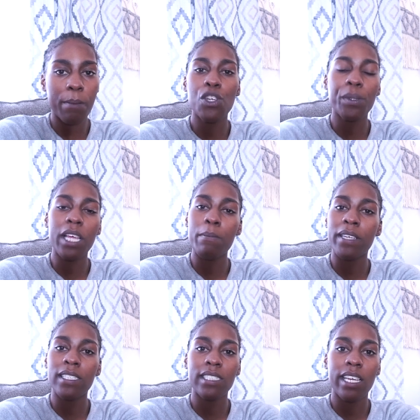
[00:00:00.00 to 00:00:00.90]
So with that
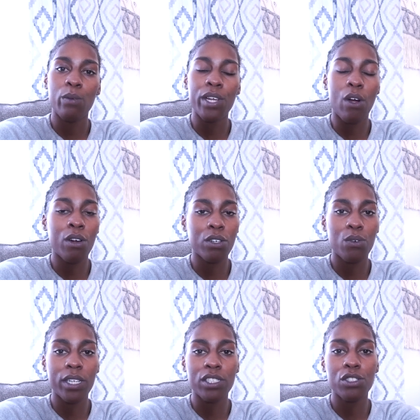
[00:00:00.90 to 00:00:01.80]
being said, we are
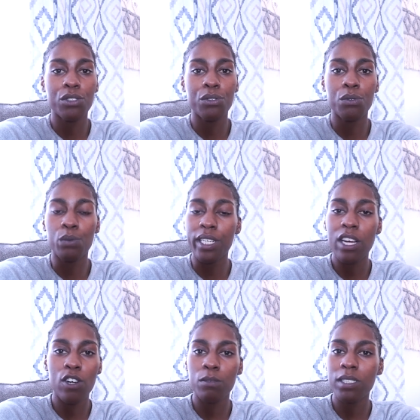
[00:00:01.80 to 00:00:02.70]
going to
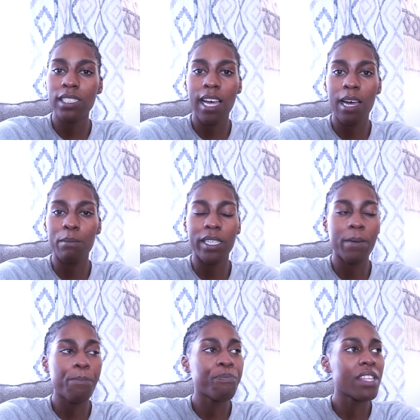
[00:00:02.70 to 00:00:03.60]
rehome Simon.